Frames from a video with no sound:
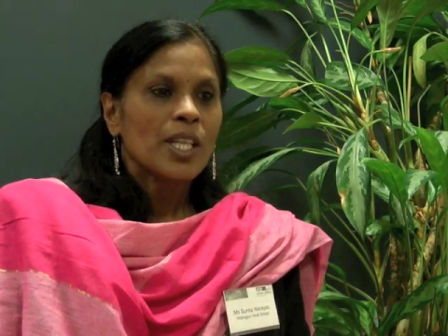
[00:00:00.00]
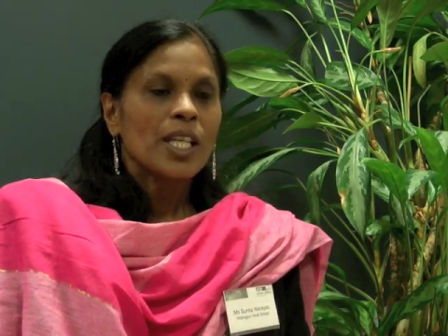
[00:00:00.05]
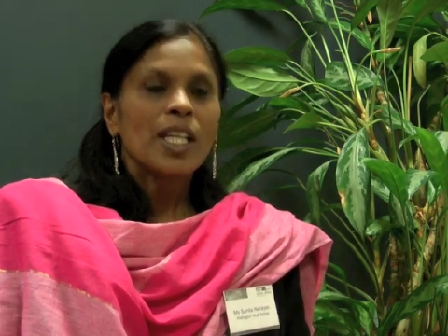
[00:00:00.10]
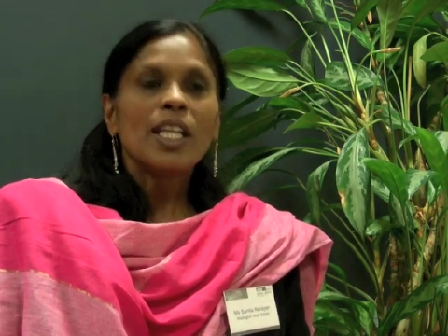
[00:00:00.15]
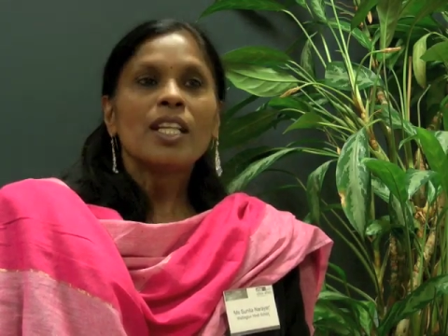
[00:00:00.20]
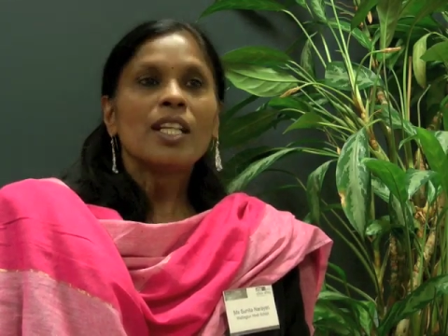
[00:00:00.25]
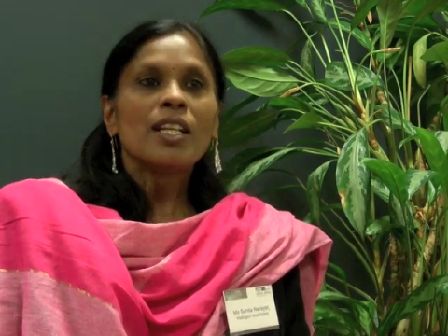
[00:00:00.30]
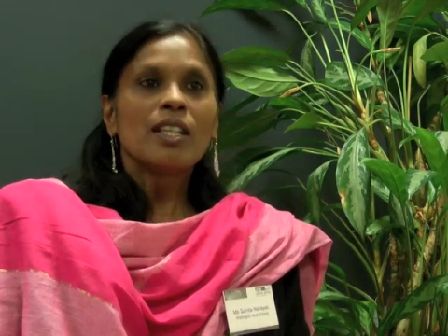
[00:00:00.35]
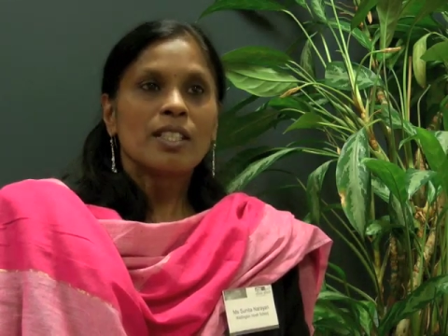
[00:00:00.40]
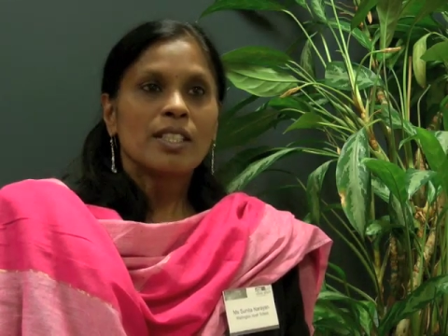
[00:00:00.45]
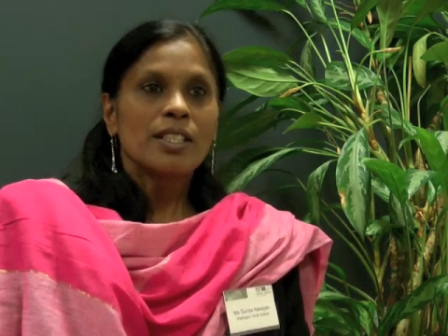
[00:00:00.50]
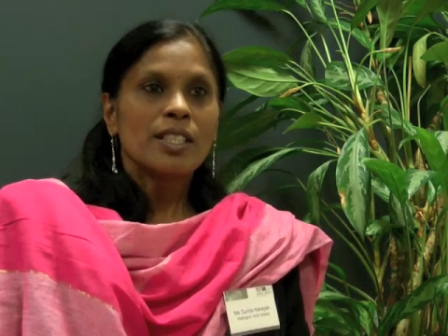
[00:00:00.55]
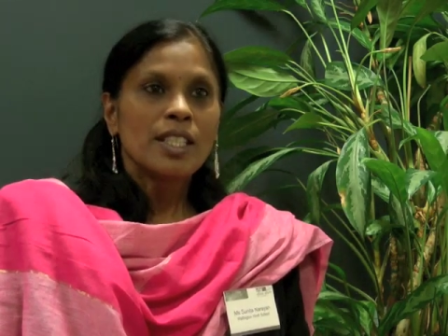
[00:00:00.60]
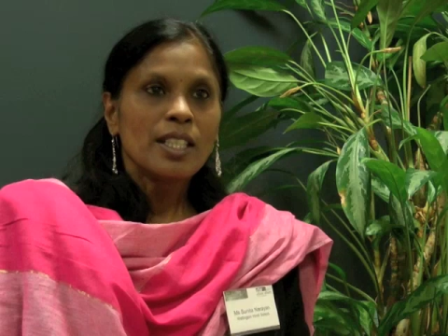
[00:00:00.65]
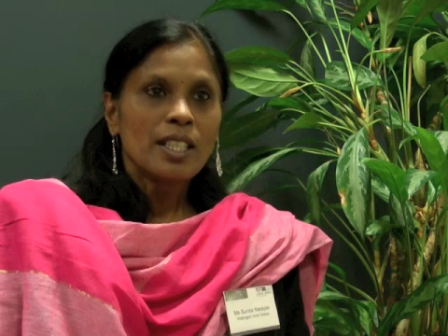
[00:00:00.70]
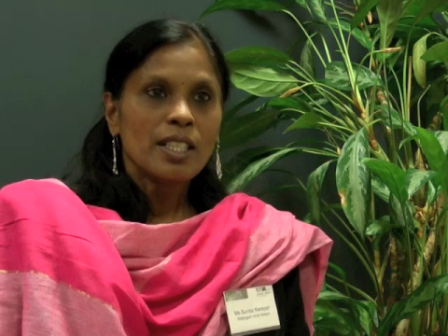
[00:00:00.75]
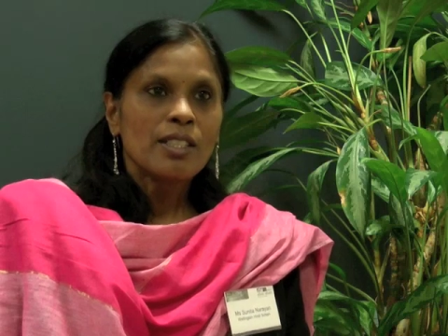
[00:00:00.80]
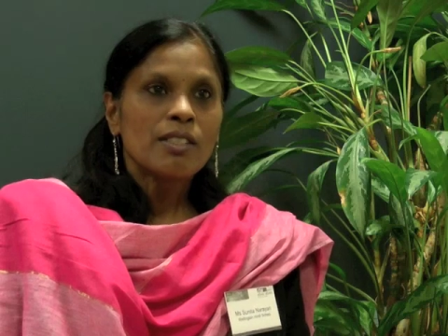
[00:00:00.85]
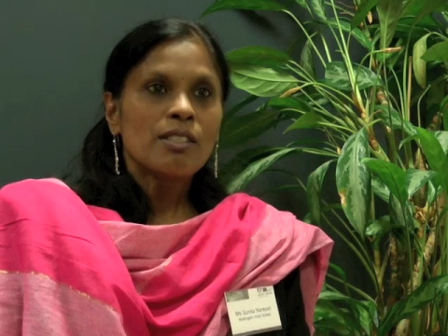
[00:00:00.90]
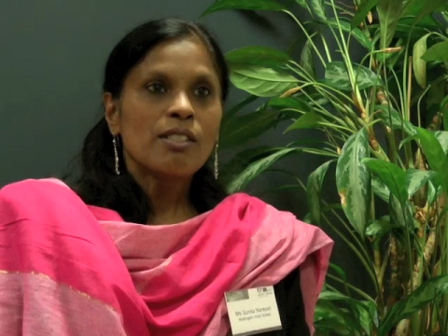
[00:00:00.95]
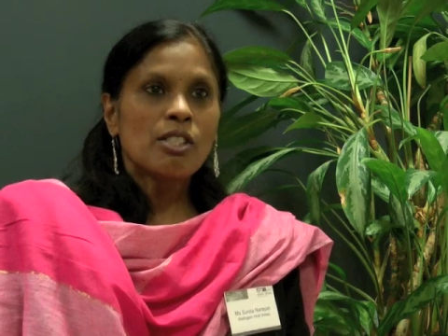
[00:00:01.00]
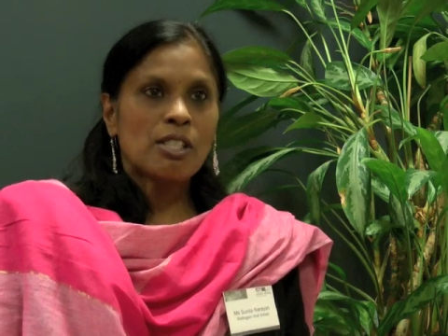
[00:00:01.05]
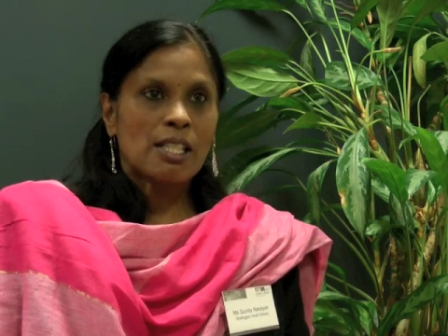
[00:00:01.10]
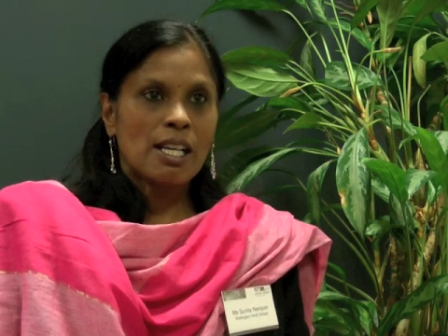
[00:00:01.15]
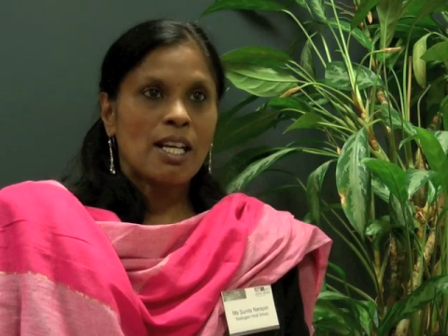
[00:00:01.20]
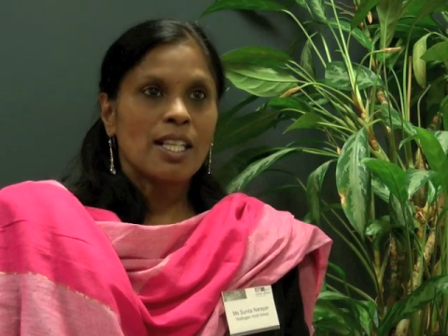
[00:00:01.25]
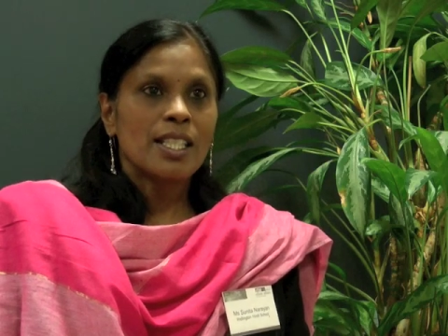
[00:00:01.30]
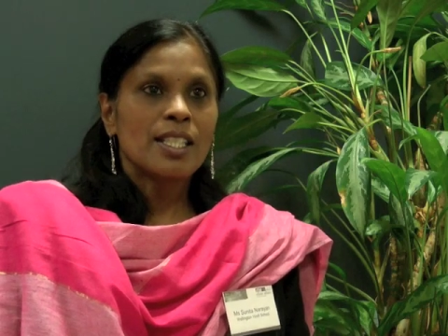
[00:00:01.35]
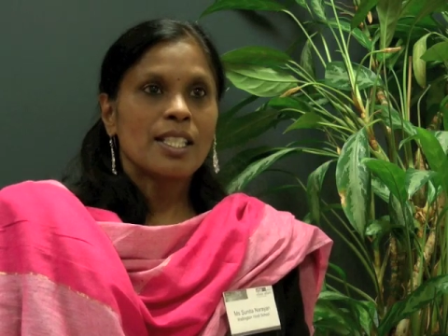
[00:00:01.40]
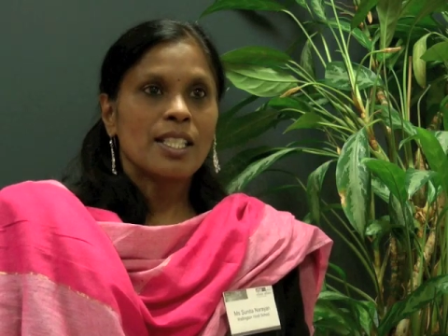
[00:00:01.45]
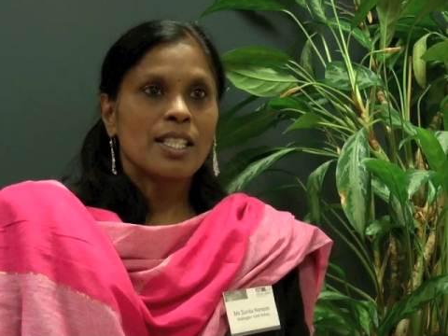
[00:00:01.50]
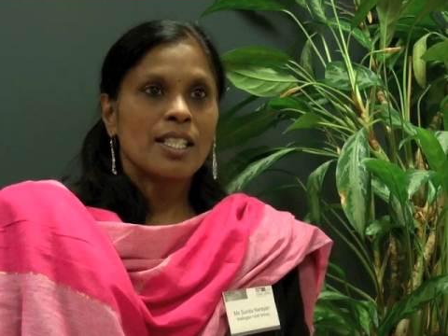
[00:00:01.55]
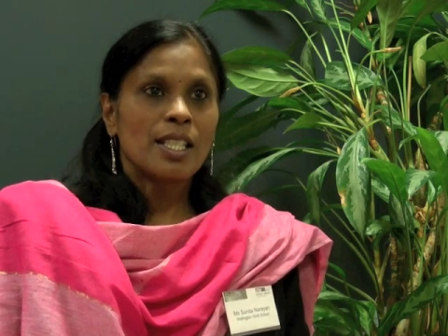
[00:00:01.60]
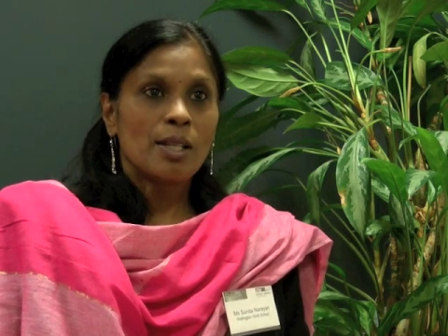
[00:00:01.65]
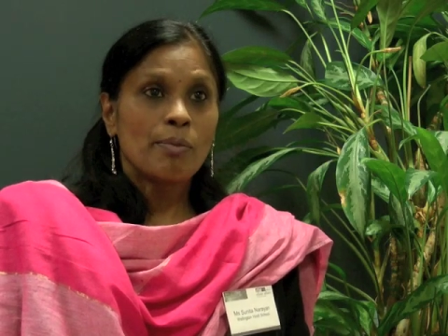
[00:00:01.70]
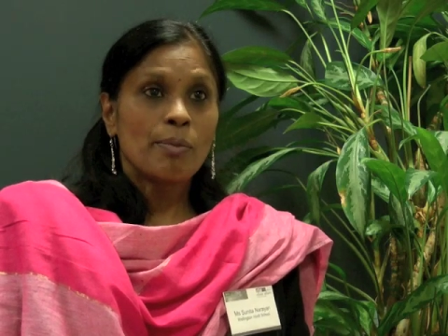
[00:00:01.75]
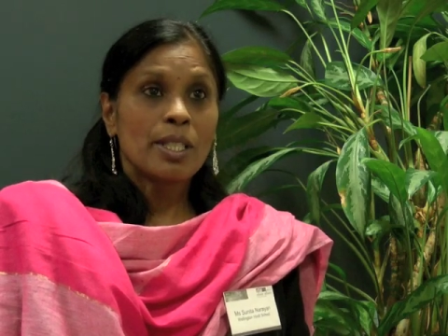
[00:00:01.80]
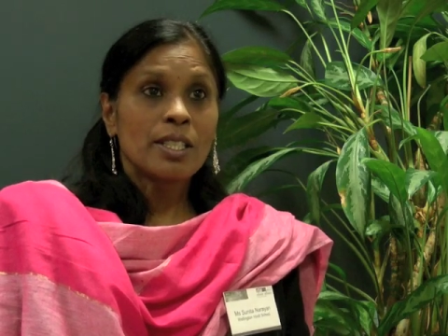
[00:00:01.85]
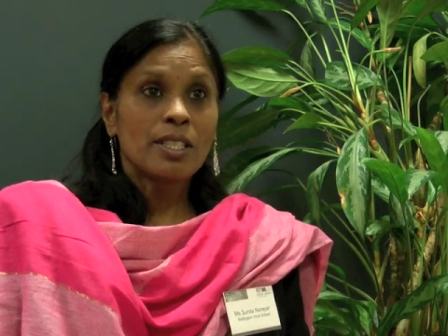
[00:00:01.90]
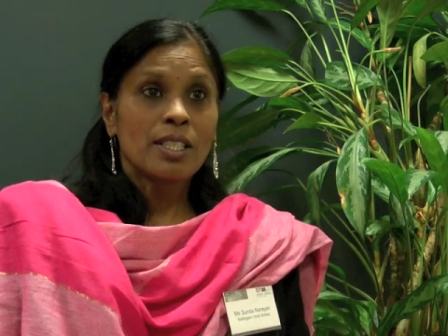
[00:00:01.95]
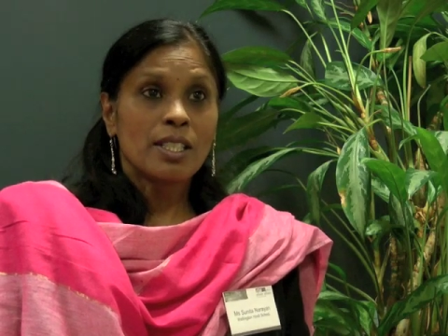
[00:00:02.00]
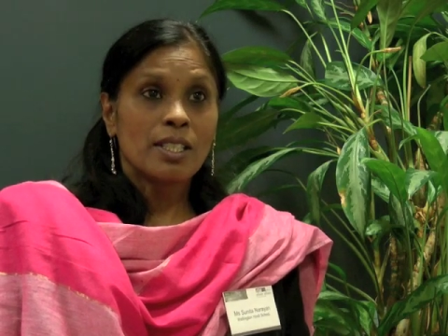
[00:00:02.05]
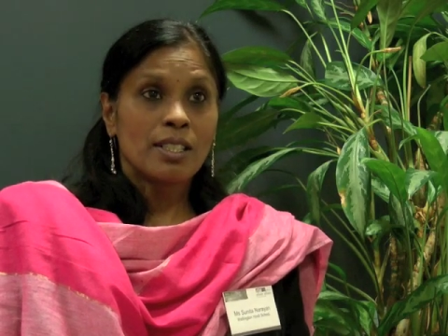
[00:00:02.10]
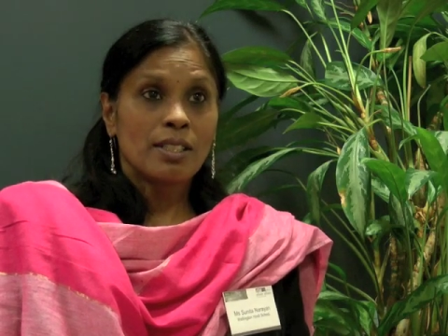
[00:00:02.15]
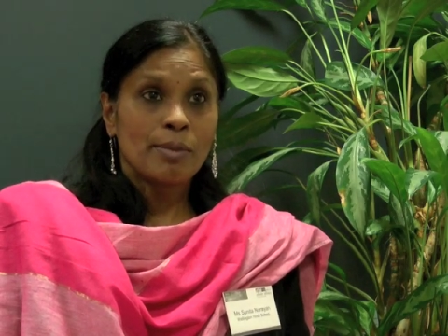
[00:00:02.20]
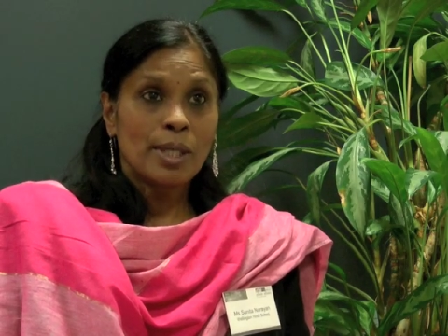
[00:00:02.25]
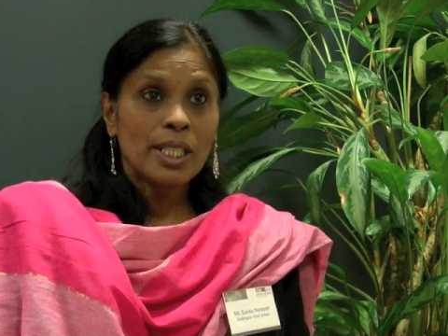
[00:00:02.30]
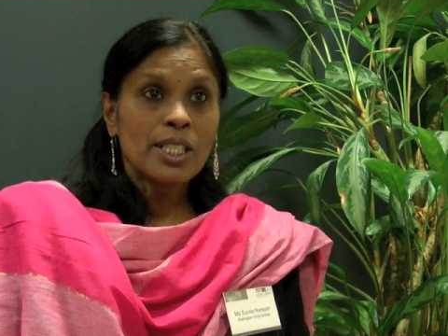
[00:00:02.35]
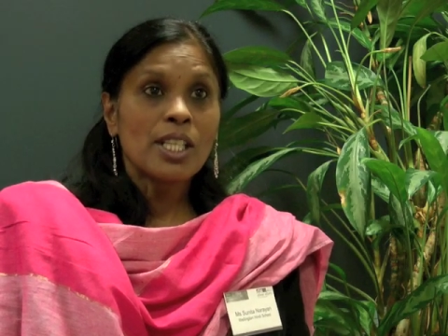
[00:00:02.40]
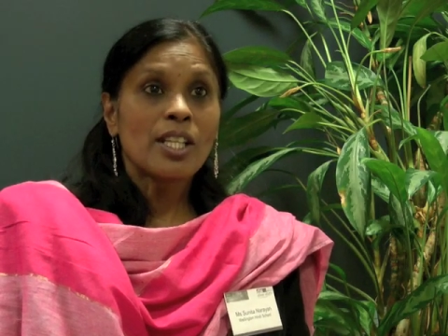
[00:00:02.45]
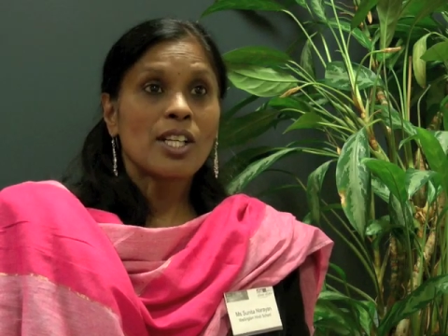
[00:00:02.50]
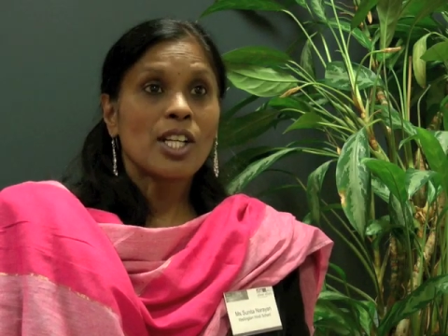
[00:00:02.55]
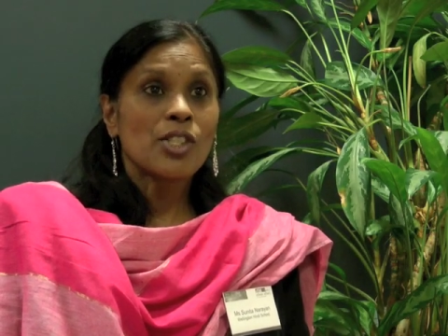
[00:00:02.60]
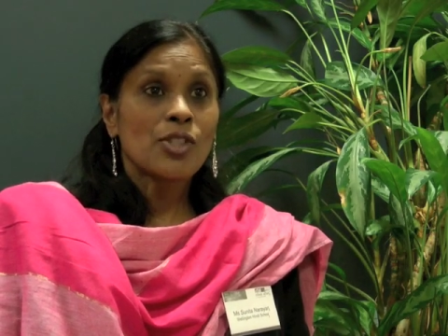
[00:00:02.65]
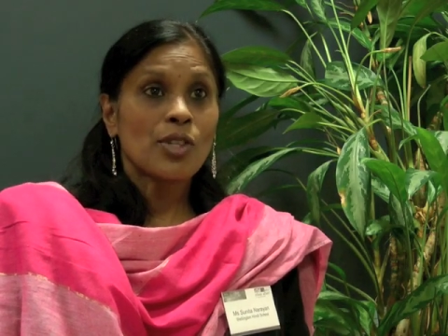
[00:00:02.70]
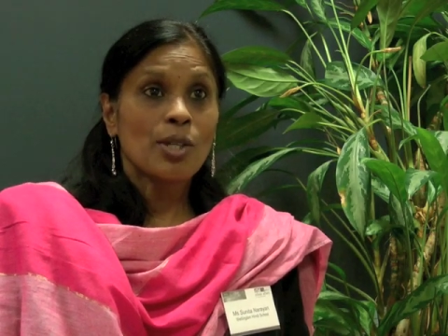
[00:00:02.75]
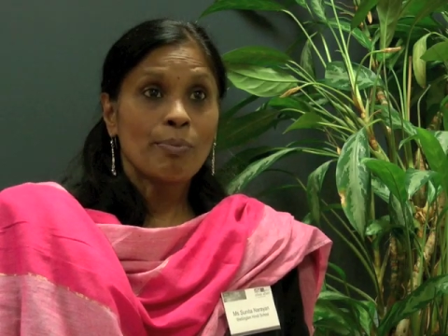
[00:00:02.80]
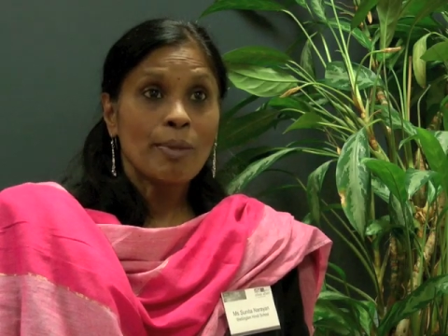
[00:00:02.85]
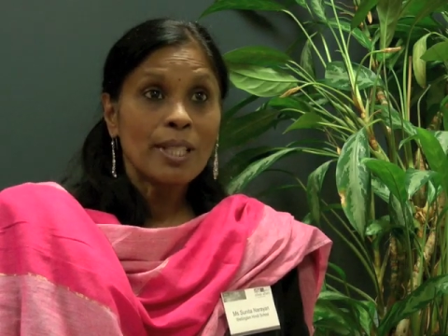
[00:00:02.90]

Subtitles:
in a society, in a multicultural,